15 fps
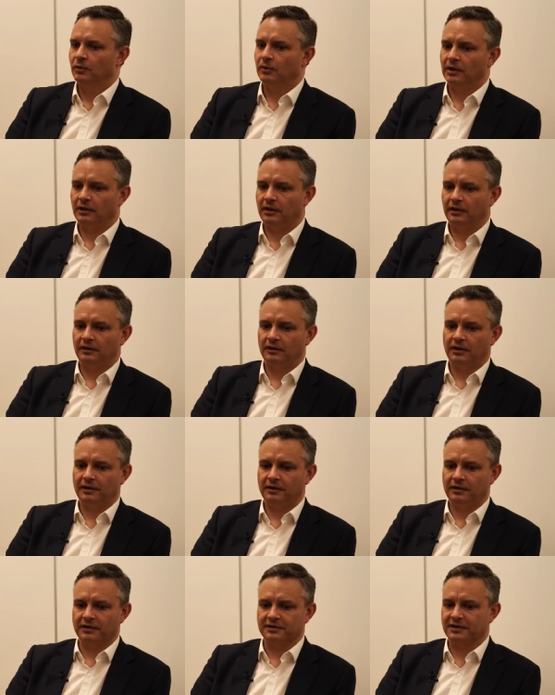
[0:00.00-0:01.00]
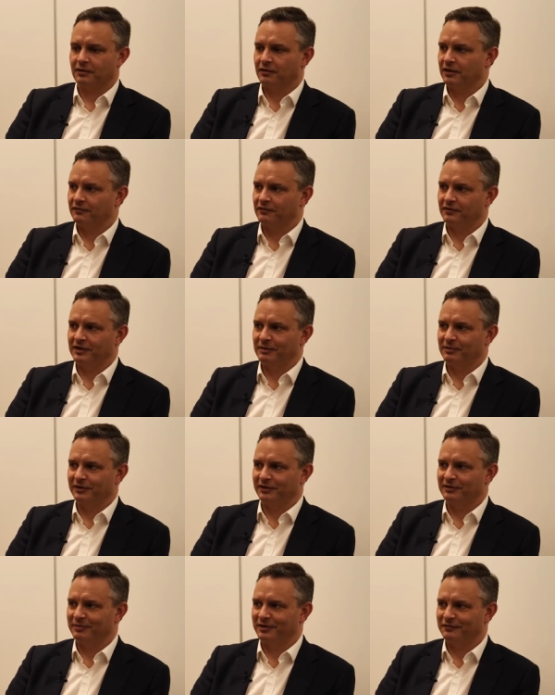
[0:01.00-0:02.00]
Well, I, I, don't think it's healthy for
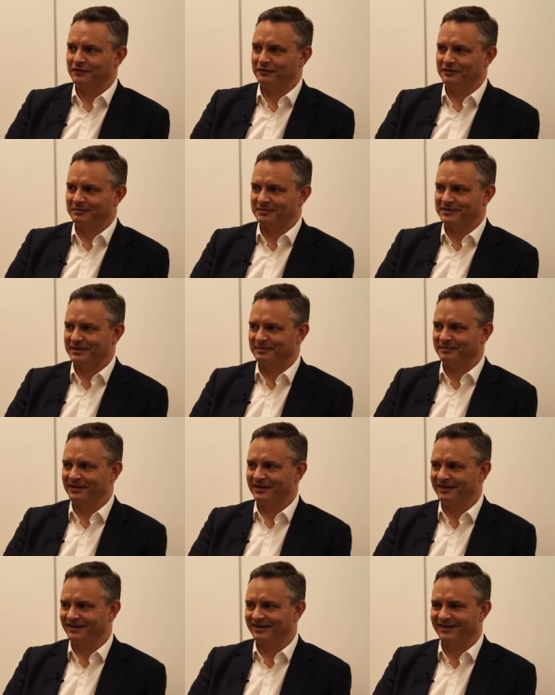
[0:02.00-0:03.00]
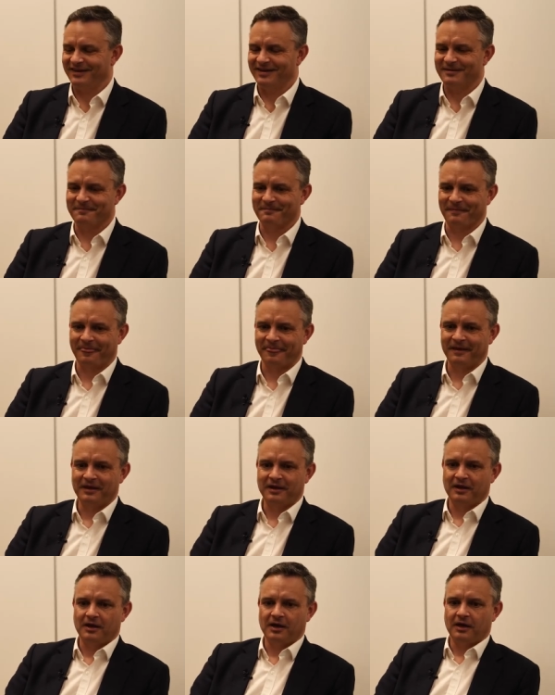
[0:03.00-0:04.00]
anybody to be a 50% party. Um,
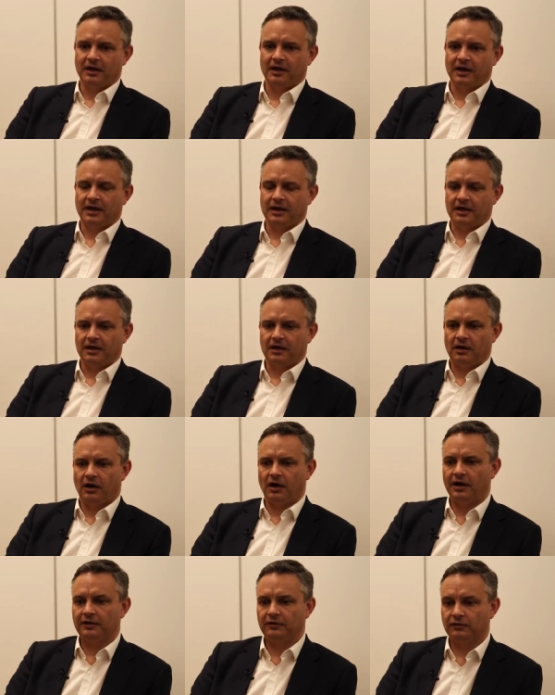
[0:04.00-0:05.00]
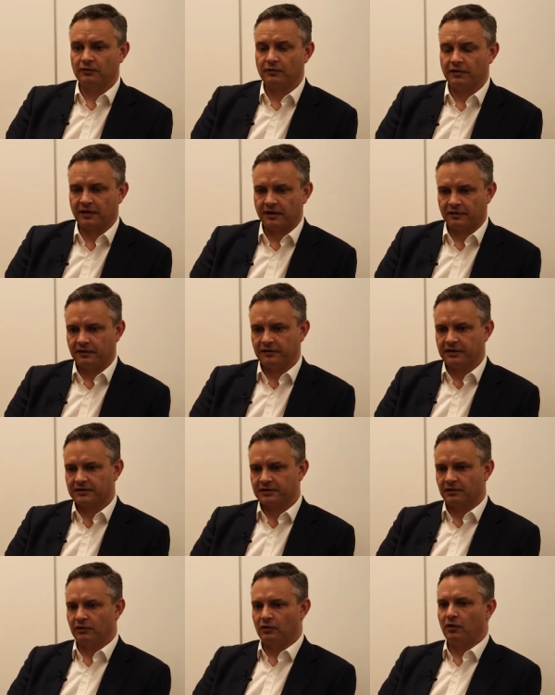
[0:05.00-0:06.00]
uh, I do think that there's
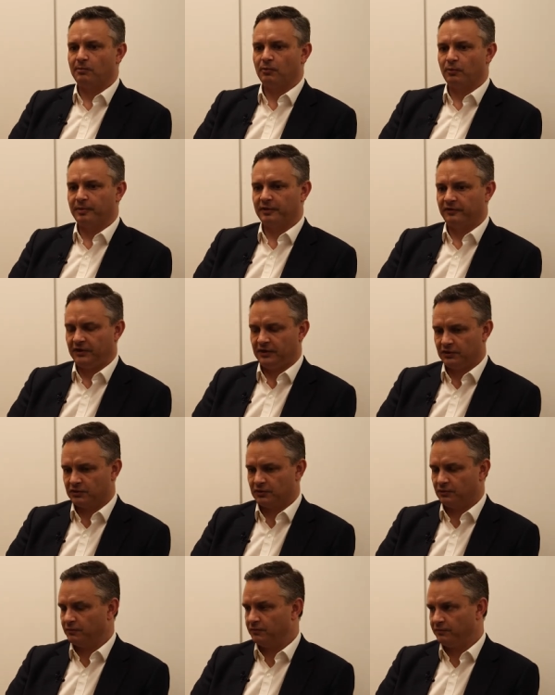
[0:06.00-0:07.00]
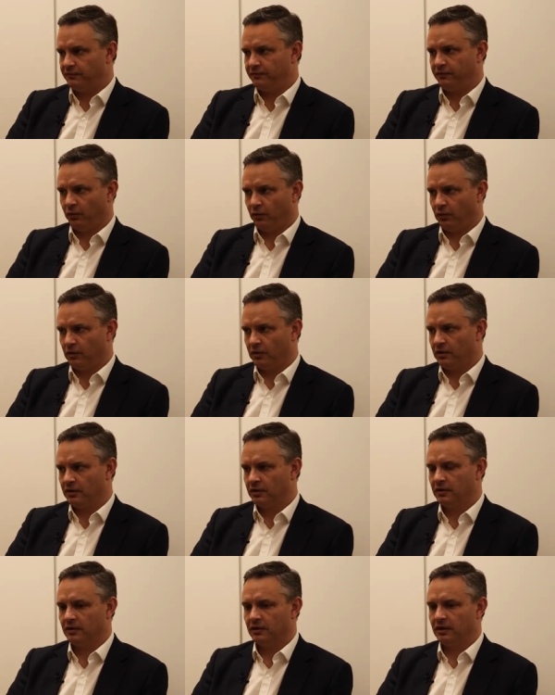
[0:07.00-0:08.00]
a lot more potential for,
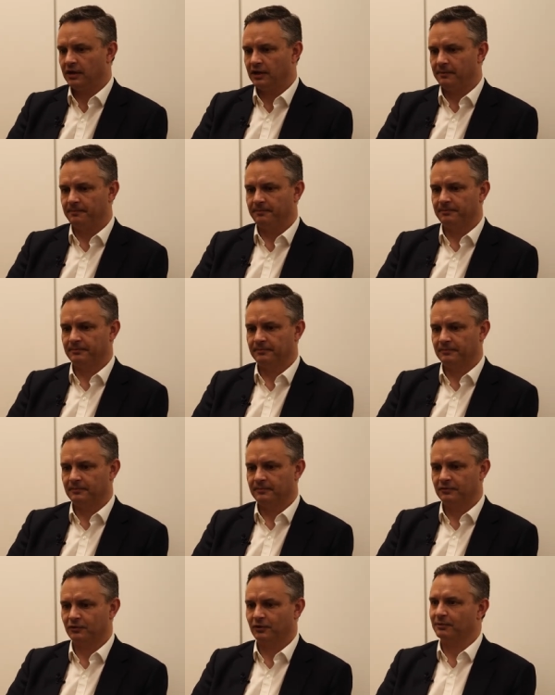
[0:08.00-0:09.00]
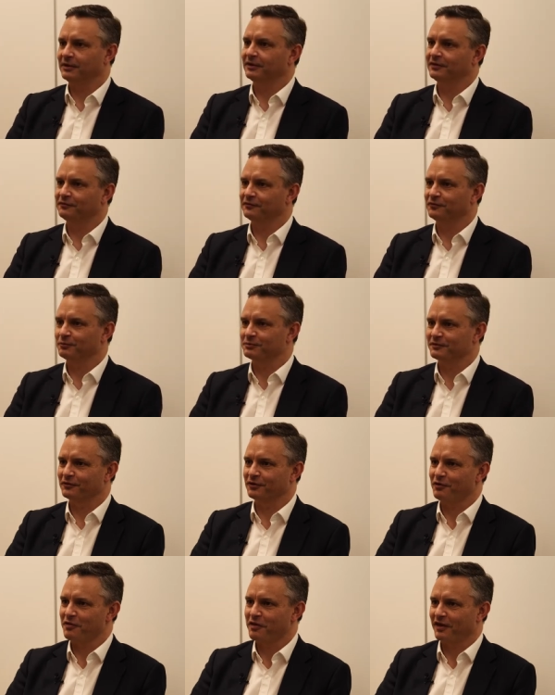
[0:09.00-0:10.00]
um, talking about different forms of
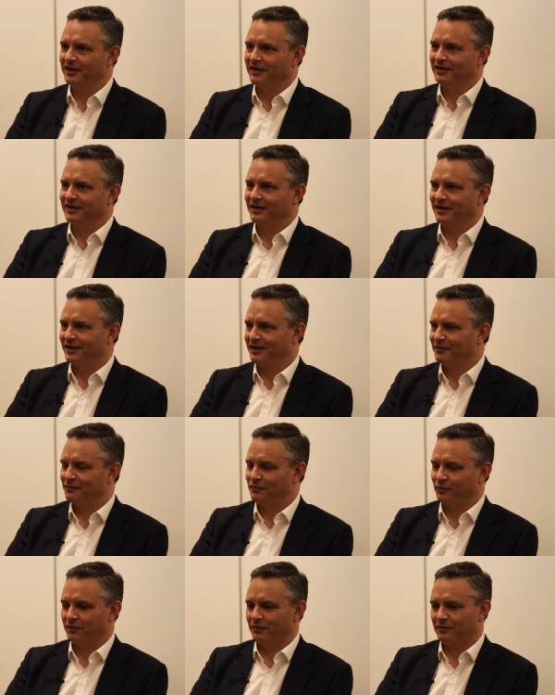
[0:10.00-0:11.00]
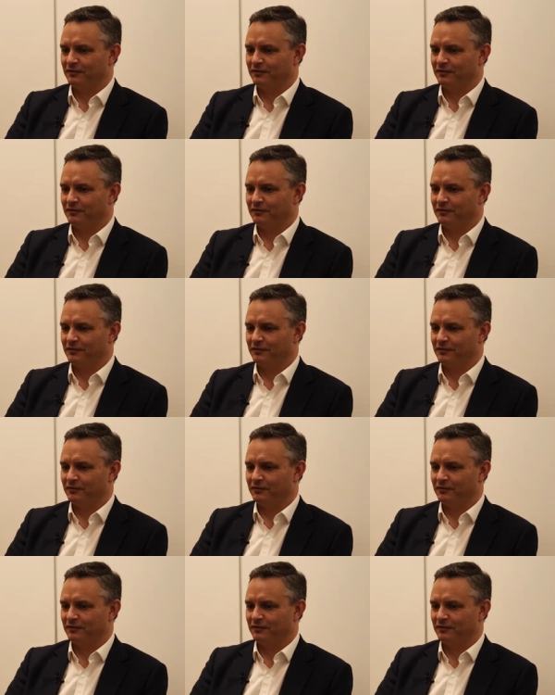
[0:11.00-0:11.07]
growth, uh, for,